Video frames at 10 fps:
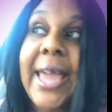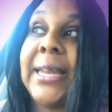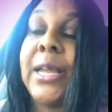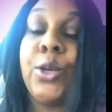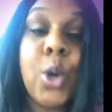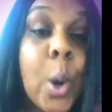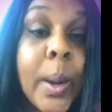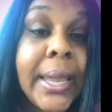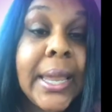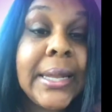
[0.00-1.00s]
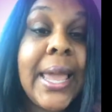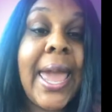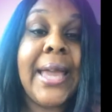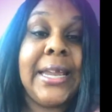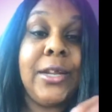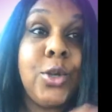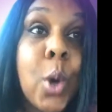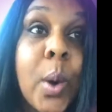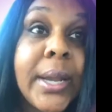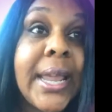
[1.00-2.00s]
and ignoring it and
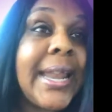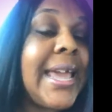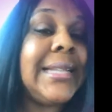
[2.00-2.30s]
ignoring it.